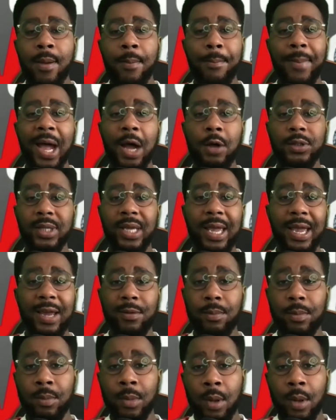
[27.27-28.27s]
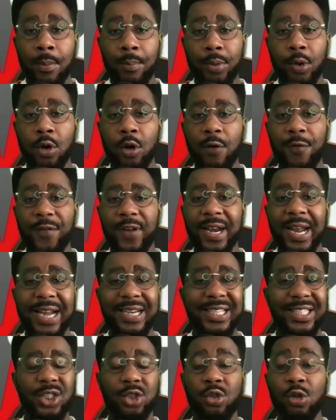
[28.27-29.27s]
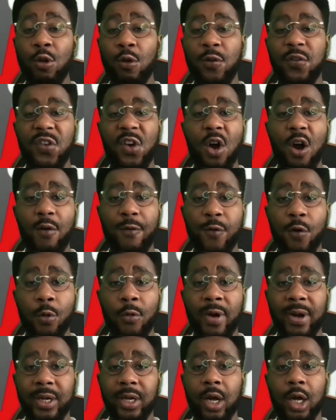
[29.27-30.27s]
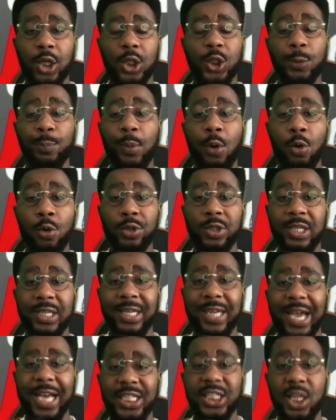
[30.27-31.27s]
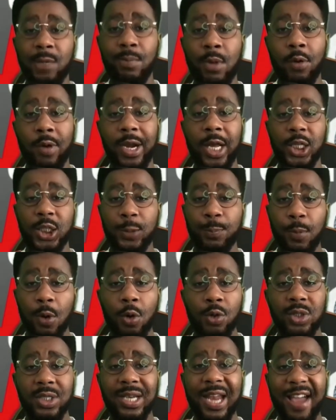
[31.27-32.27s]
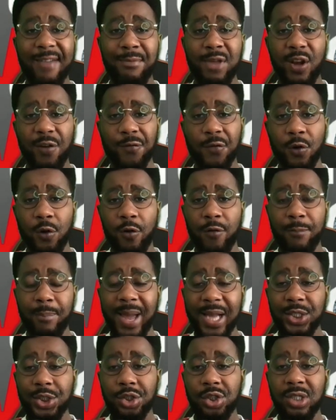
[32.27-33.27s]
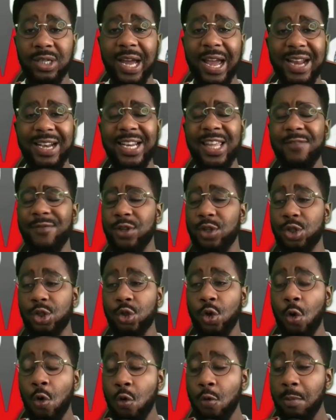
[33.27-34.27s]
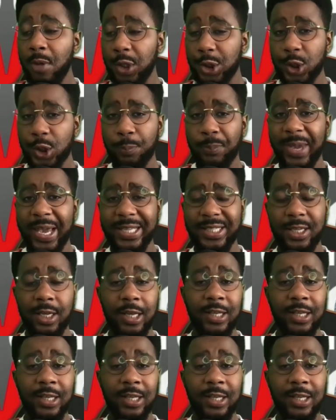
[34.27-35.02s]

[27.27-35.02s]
Mount and Bruno Fernandes too far forward, exposing Casemiro and exposing that midfield of Manchester United, leaving so much space.